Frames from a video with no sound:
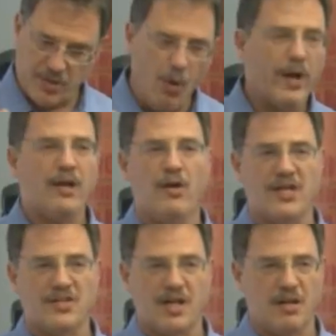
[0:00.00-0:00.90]
so
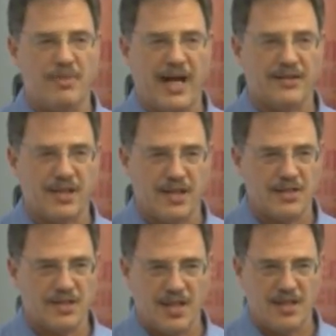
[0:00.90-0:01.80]
interesting about
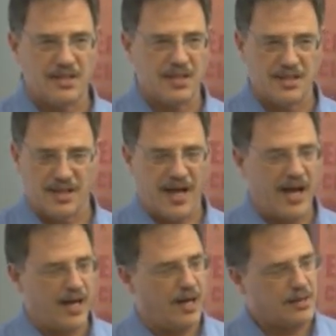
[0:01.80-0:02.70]
this is it's a
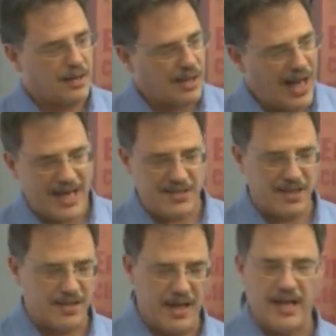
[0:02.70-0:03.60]
kind of
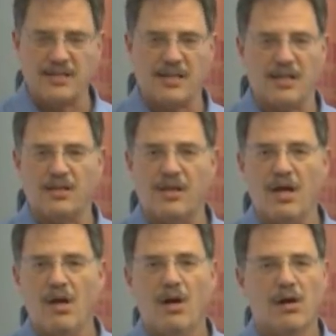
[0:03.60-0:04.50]
classic 19th,
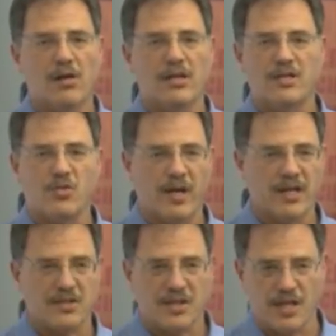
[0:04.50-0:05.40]
early
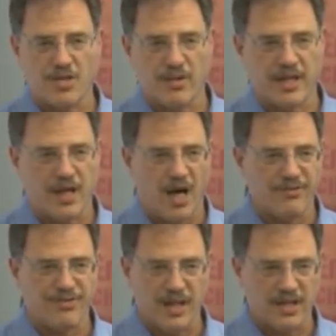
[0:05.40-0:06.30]
20th century
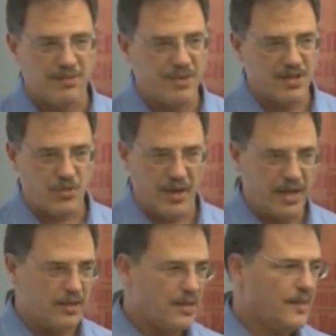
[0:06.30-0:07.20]
conflict
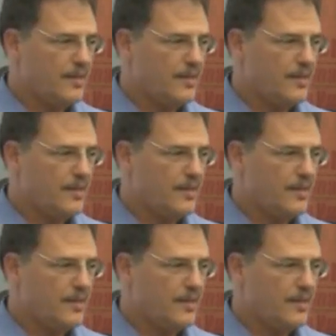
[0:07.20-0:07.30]
between,